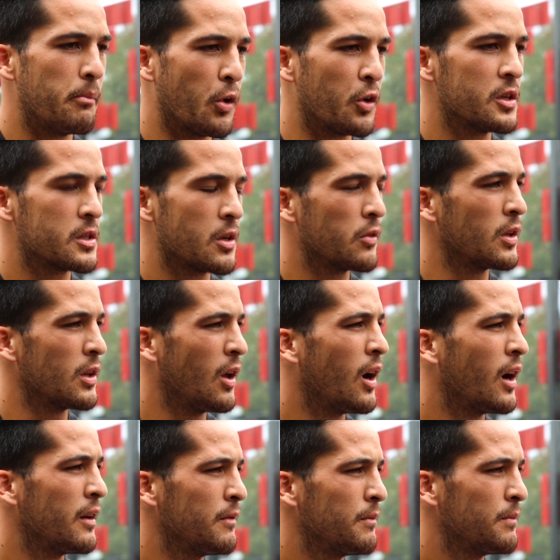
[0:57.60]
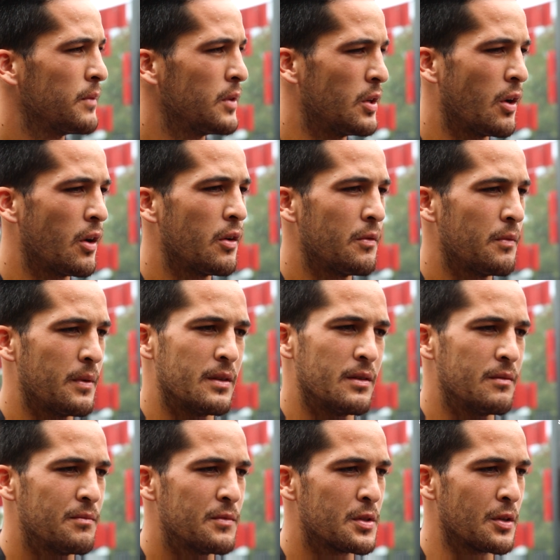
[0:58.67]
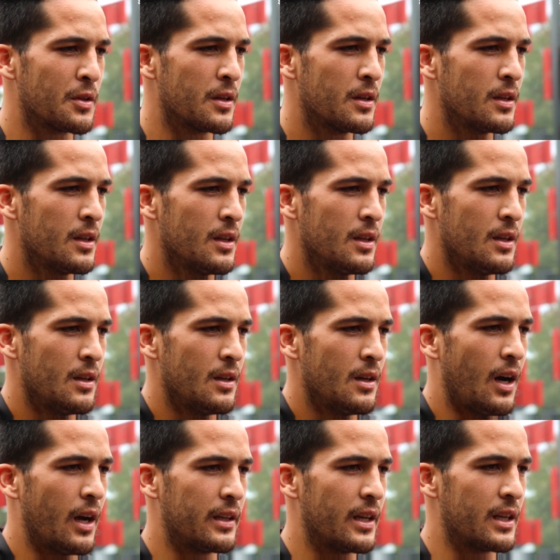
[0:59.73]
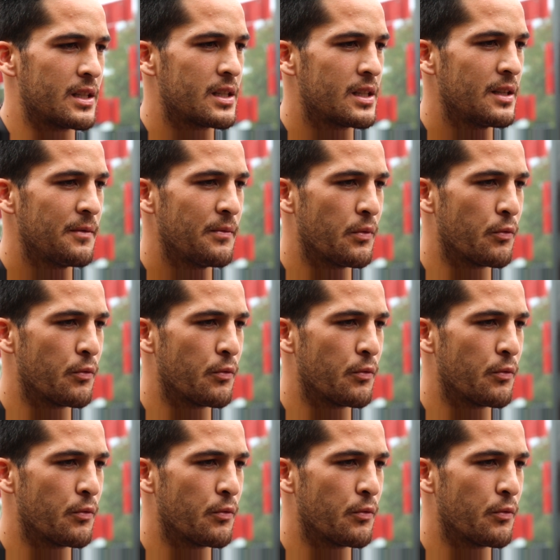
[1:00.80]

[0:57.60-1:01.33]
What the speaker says: our bodies on the line, and sort of, I guess,